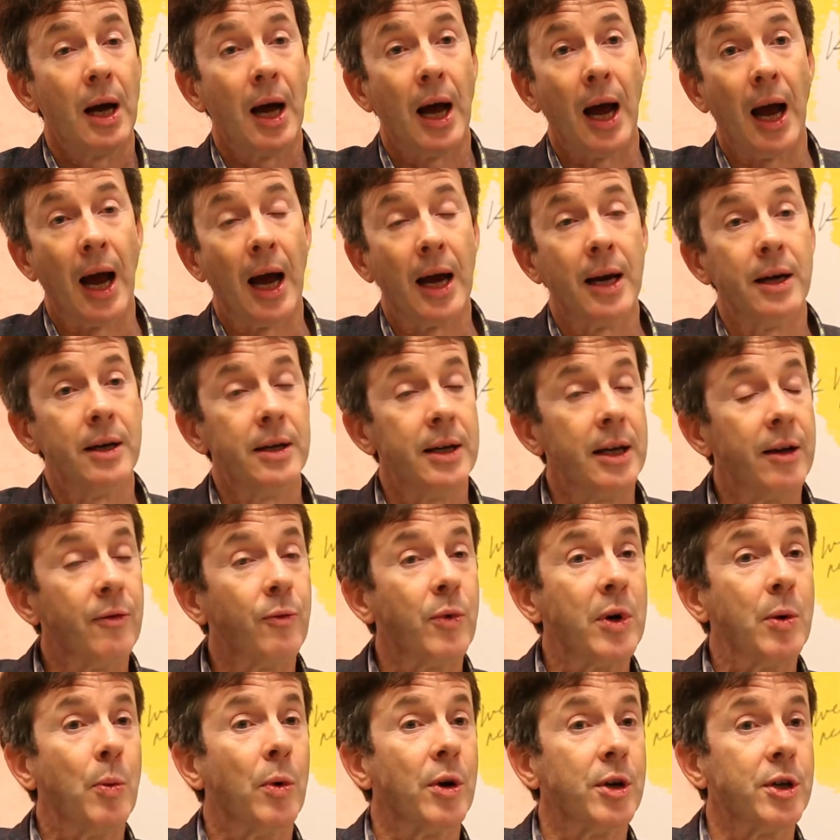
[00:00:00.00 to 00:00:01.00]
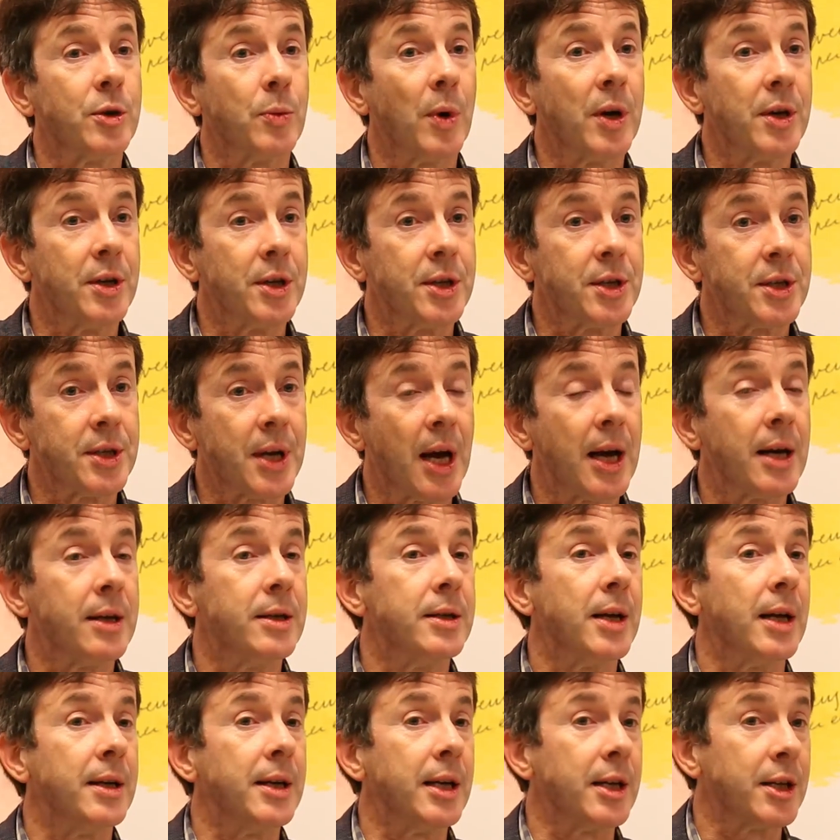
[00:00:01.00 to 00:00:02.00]
And if we want to
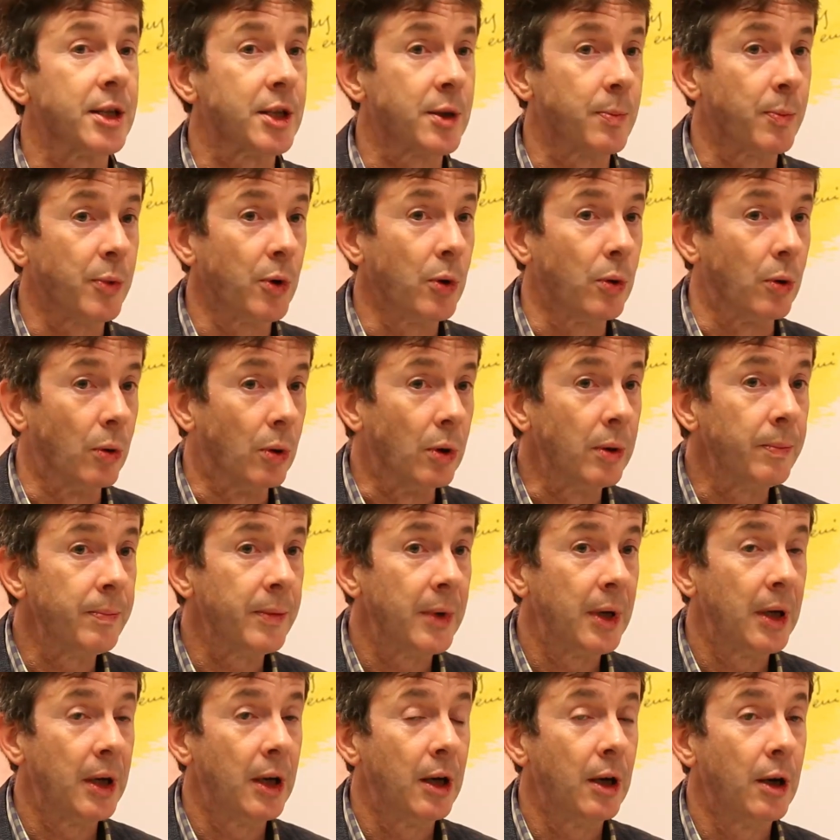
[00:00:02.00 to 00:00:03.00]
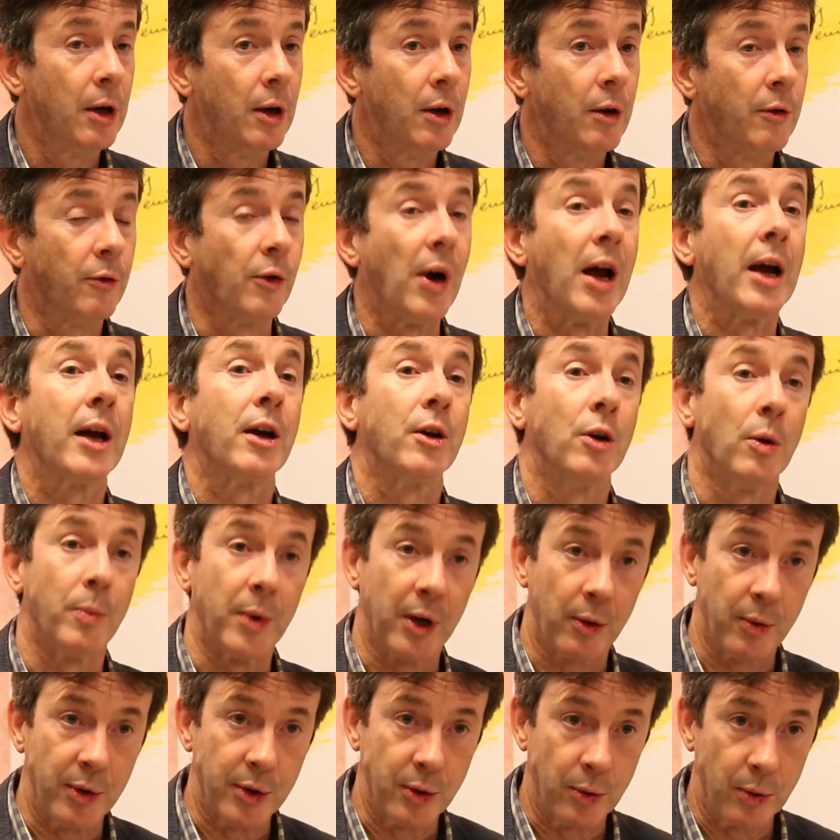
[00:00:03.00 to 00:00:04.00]
understand and explore for
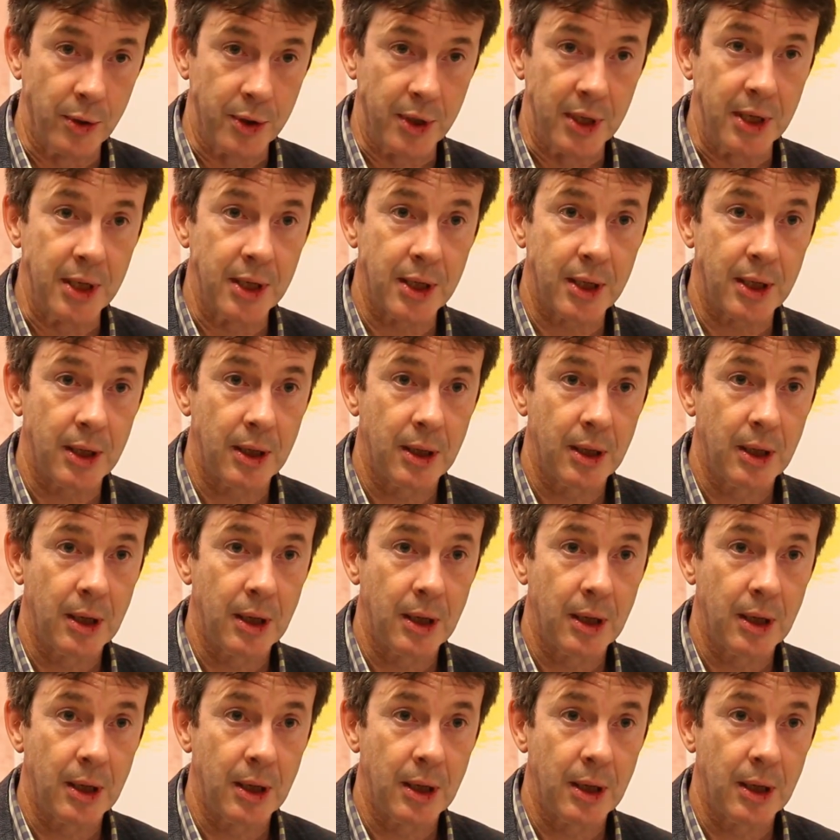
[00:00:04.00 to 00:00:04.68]
economic resources,